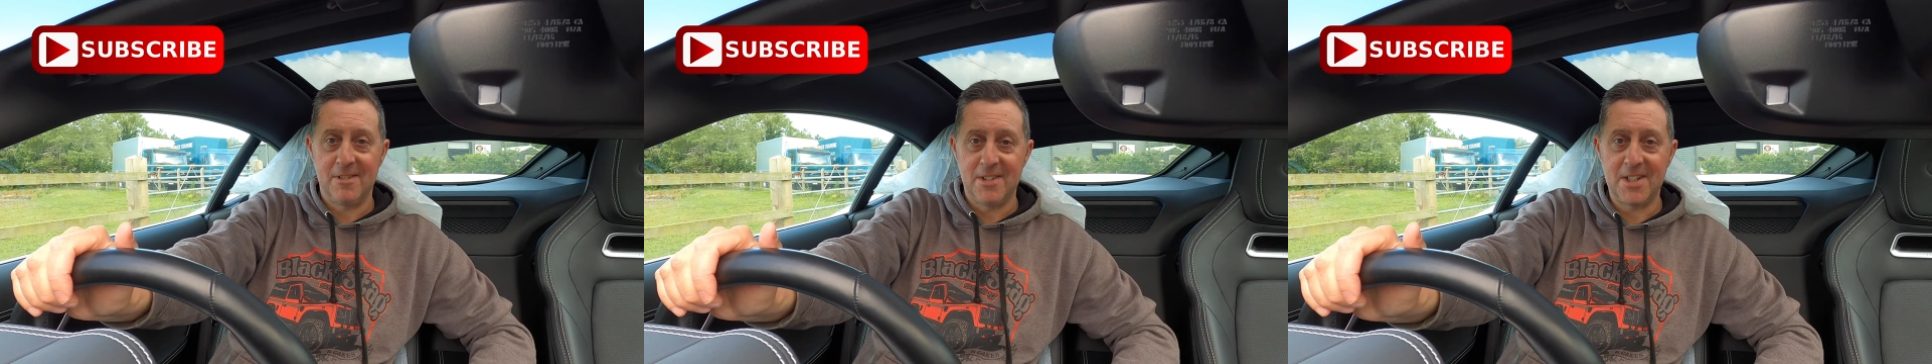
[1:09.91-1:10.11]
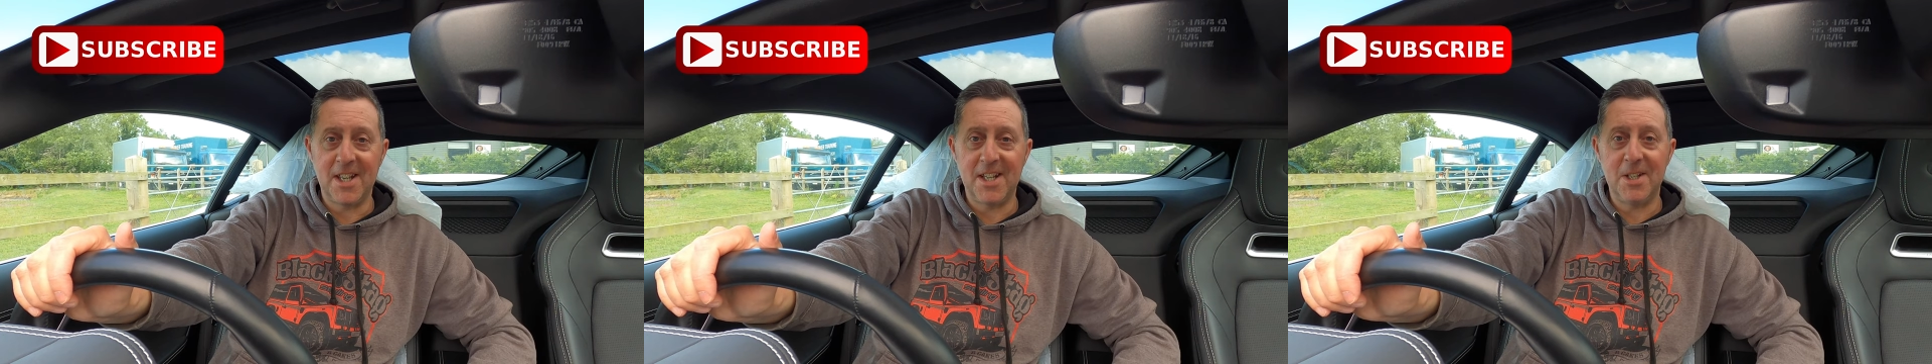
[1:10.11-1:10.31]

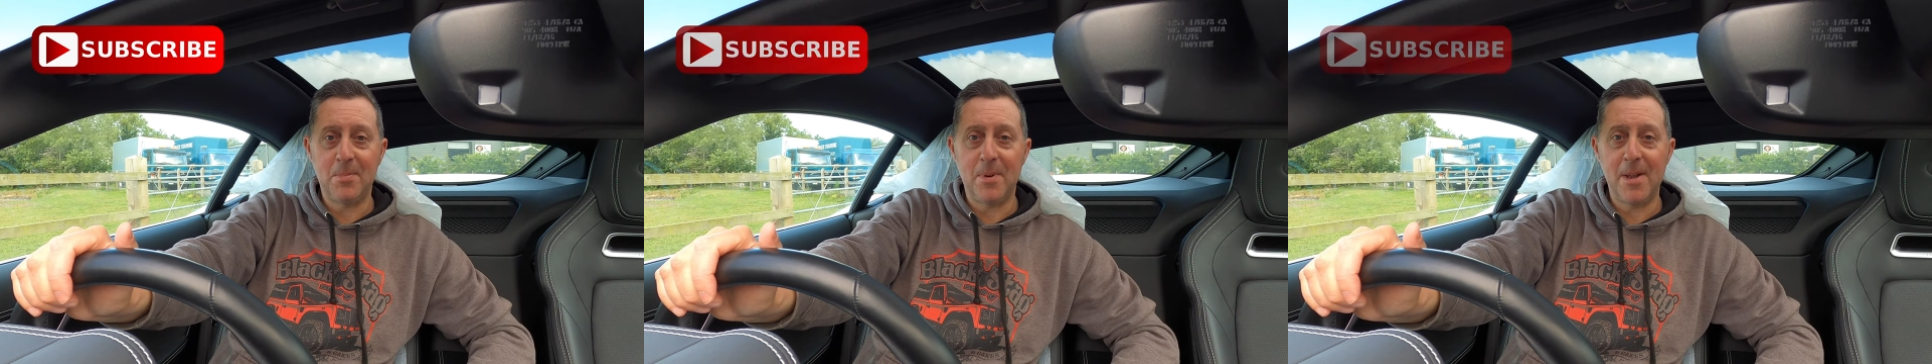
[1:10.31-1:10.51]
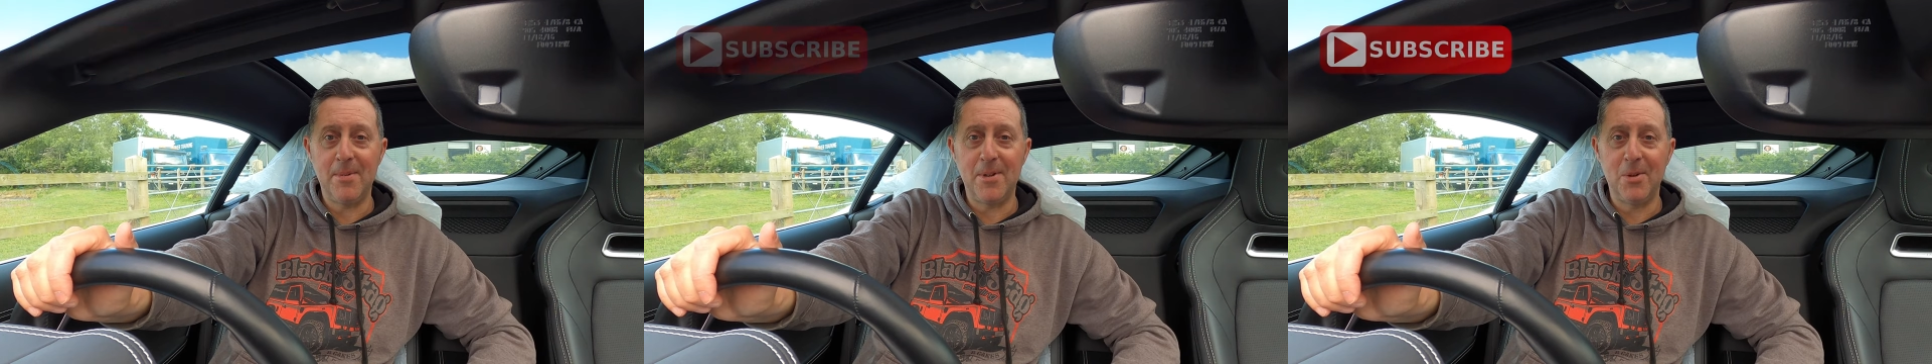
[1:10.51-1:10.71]
Let's get this
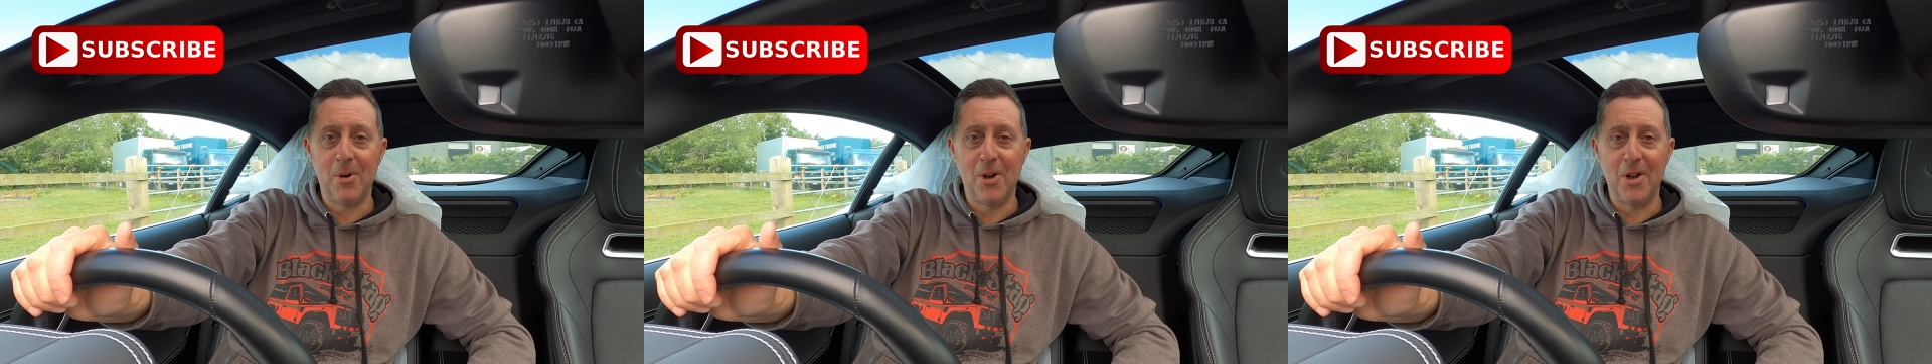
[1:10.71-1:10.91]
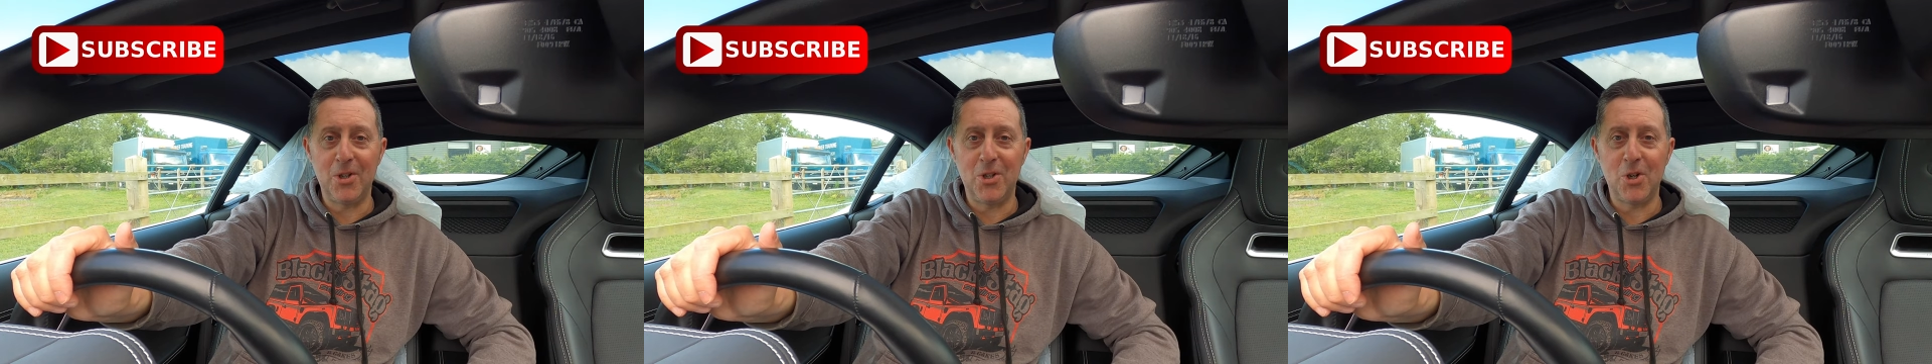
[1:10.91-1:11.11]
baby in the
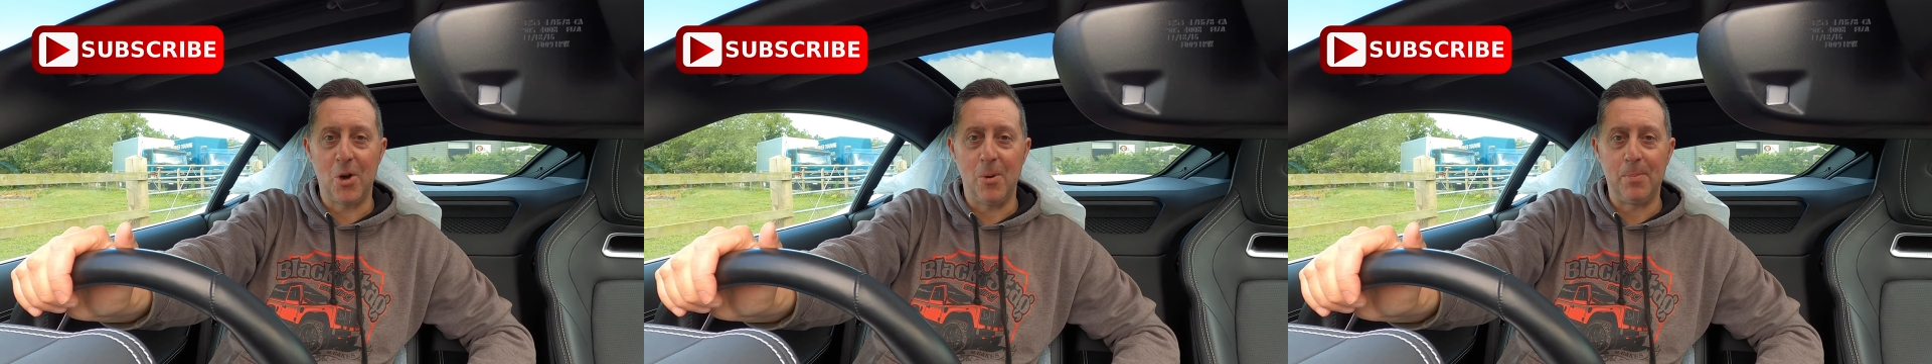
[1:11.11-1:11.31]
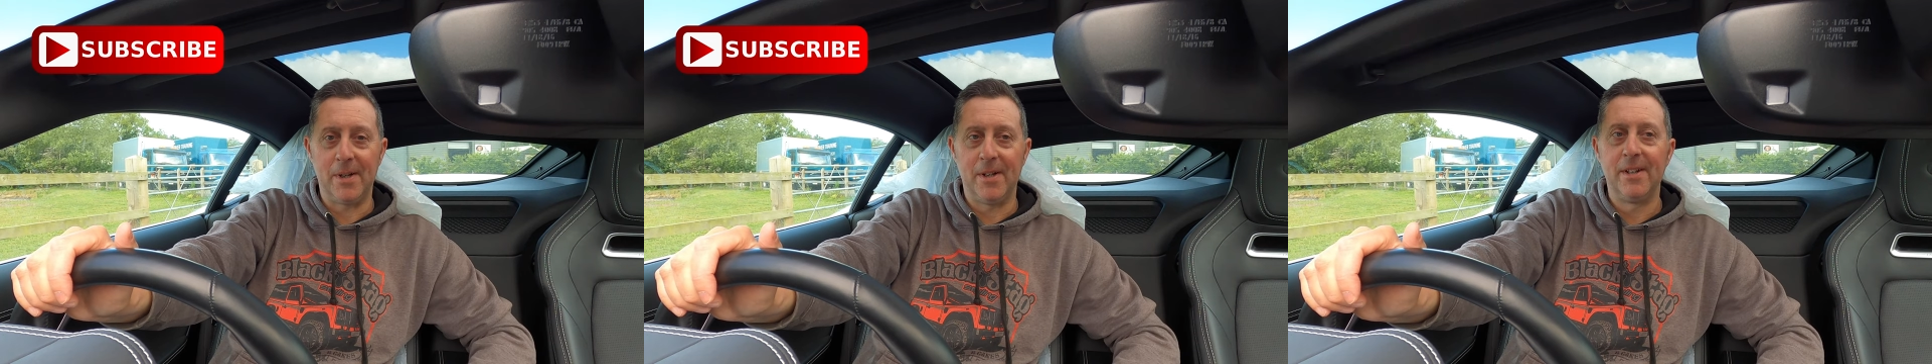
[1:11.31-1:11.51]

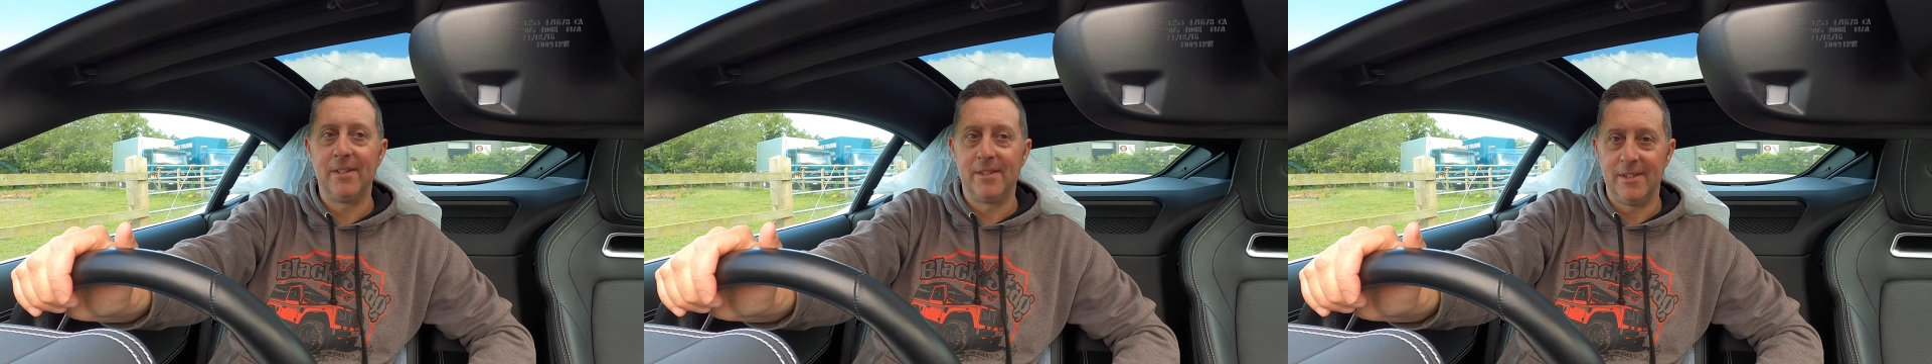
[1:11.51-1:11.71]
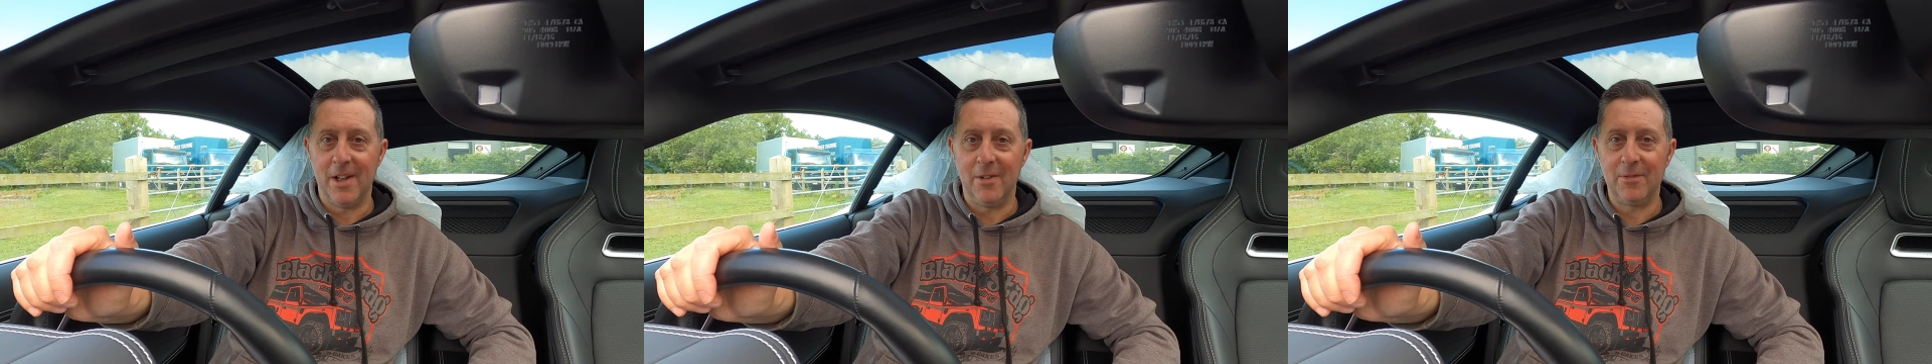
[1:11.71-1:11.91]
workshop.
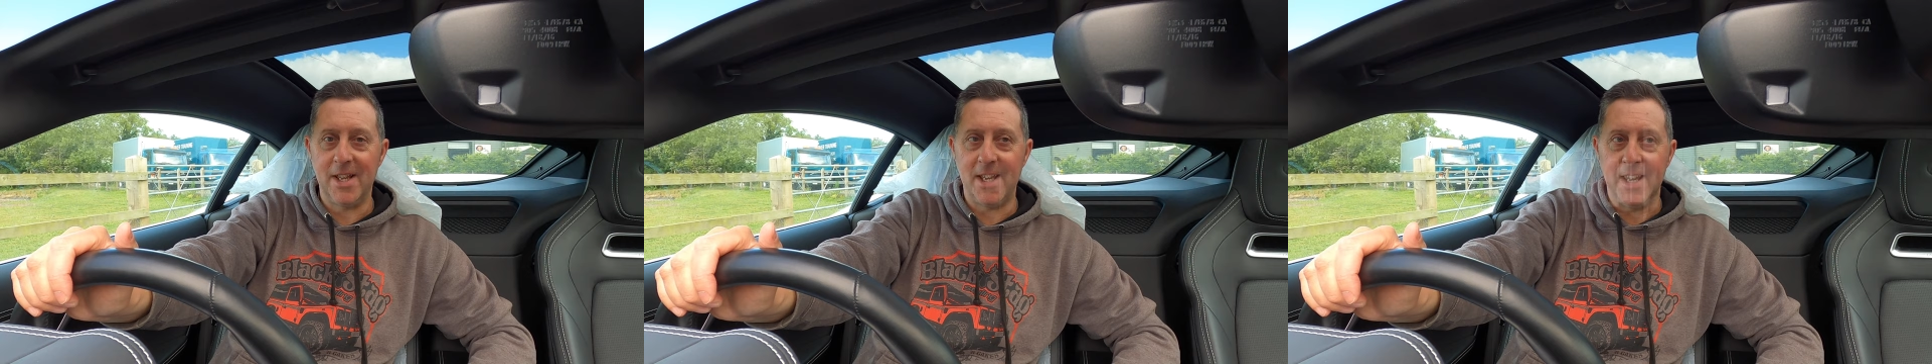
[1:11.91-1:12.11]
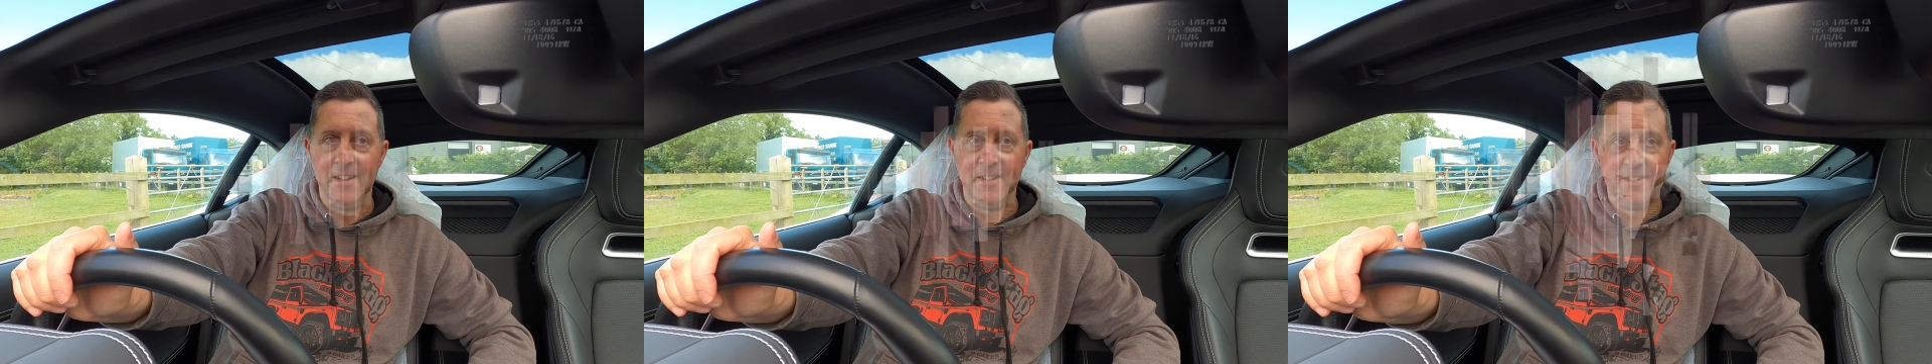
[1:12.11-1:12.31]
Lovely.